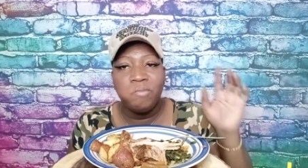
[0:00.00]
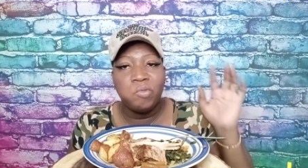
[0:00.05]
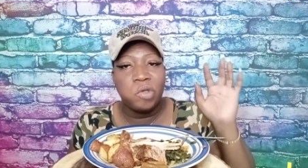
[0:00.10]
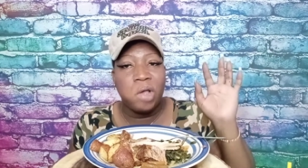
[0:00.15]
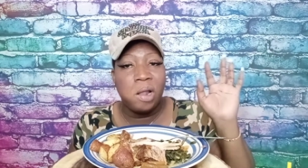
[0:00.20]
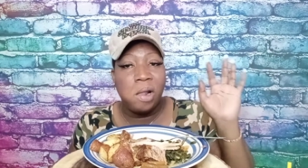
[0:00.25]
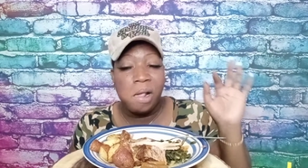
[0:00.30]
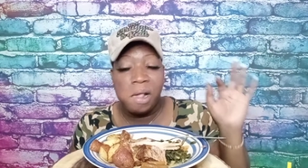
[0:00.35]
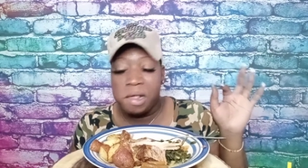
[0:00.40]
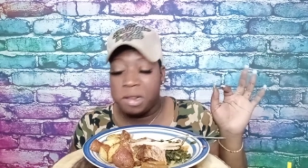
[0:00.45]

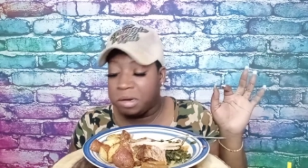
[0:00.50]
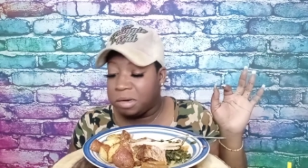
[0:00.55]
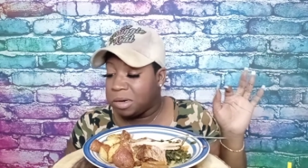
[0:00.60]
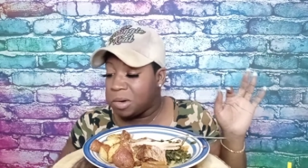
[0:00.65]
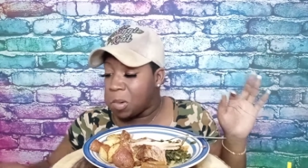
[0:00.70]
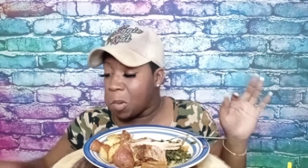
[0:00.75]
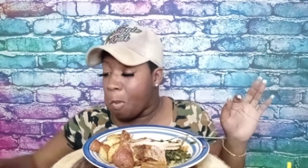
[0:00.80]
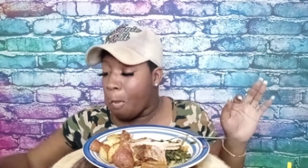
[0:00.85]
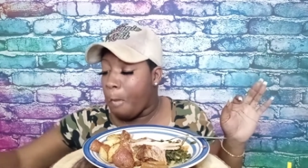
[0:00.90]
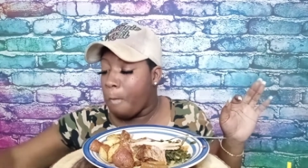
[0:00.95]
Gotta edit
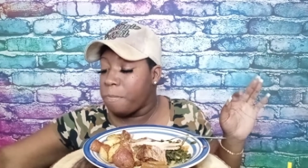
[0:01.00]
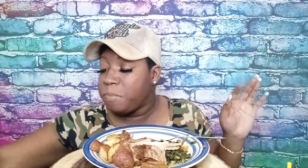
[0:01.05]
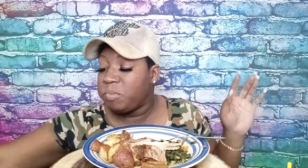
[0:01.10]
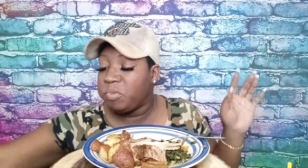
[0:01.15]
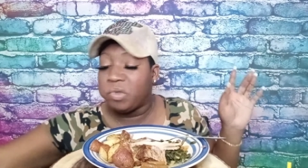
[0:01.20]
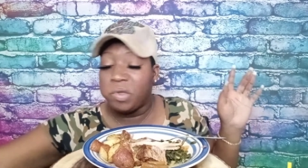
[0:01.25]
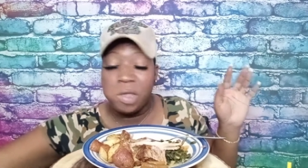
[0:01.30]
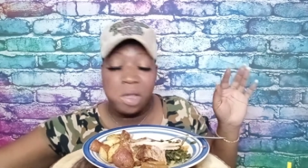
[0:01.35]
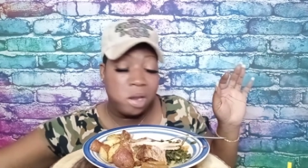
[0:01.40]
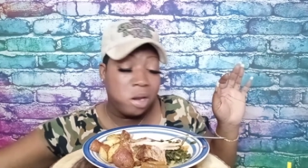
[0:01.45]
it.
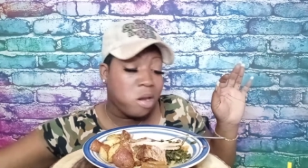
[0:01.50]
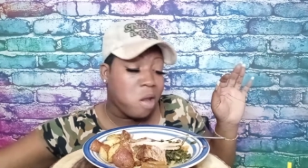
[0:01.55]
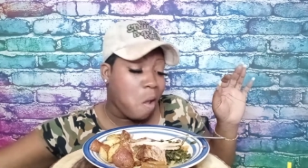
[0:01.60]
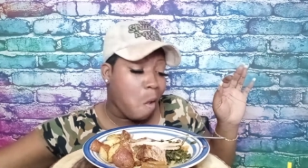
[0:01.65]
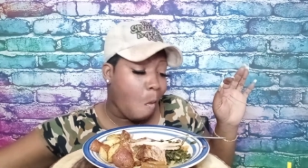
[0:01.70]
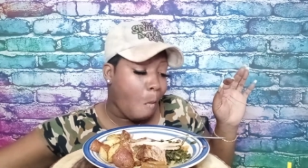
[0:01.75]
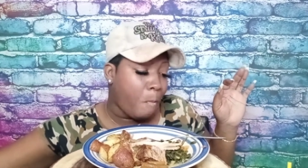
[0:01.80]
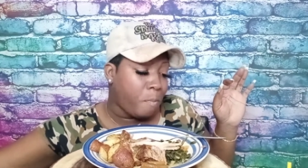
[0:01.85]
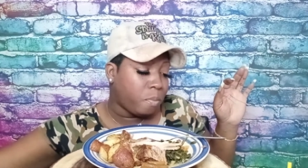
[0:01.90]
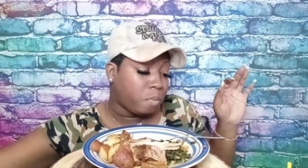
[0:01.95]
Get it
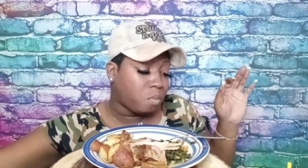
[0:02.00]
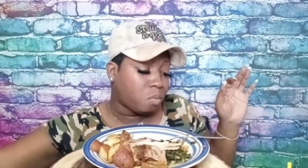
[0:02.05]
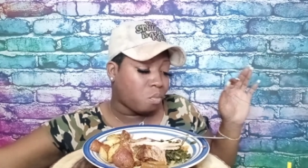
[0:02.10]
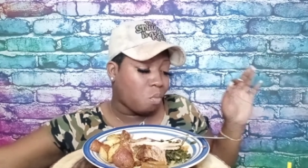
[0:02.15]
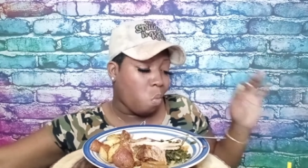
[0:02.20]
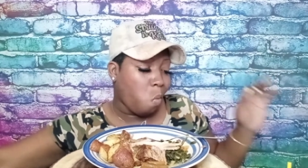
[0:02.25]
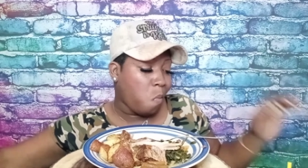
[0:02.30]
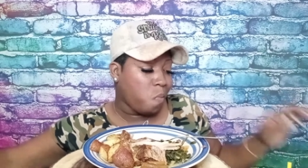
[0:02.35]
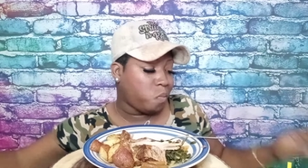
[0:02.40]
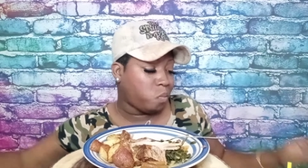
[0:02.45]
up.
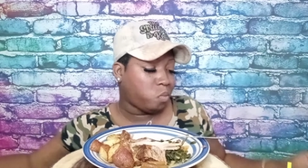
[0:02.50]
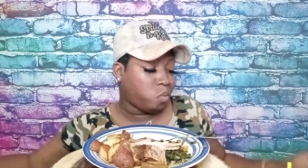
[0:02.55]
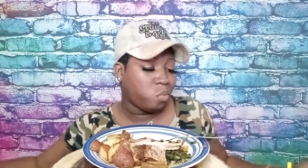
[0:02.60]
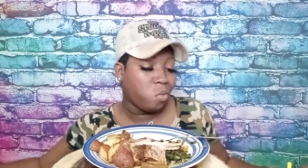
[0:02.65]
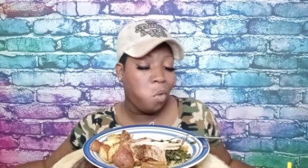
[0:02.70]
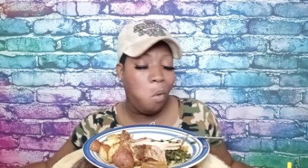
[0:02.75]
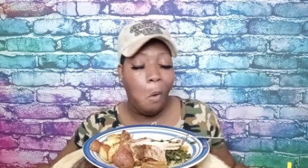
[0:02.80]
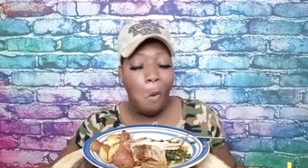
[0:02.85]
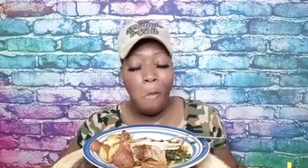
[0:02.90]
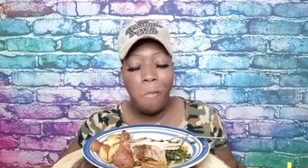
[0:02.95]

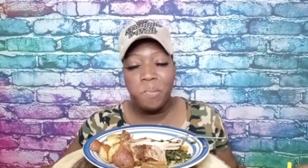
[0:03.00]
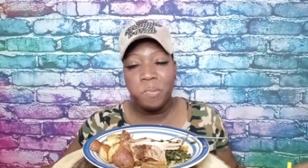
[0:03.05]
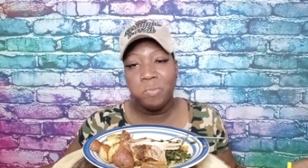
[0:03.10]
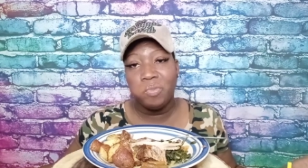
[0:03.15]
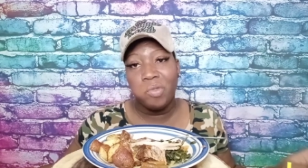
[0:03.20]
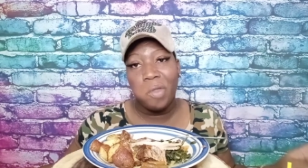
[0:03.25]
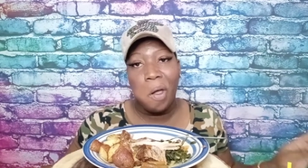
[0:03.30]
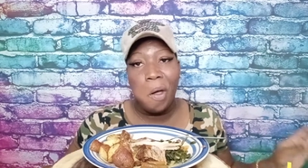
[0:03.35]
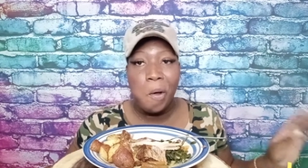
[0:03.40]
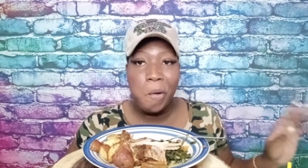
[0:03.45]

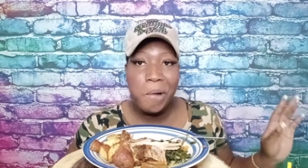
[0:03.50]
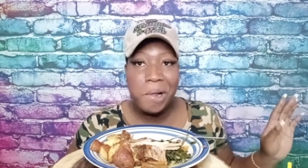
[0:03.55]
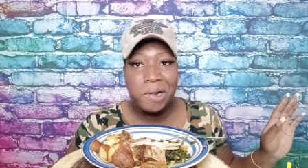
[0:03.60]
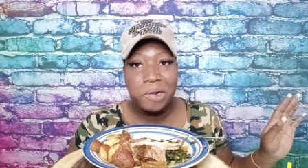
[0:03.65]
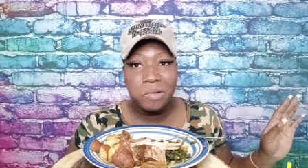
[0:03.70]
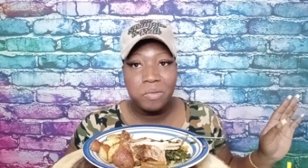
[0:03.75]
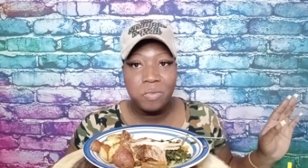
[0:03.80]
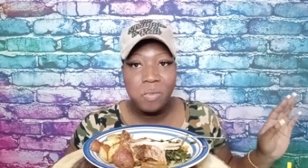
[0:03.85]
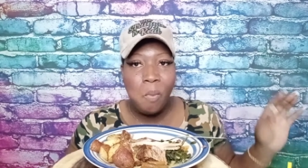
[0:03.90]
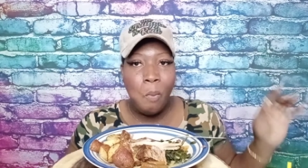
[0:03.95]
Okay.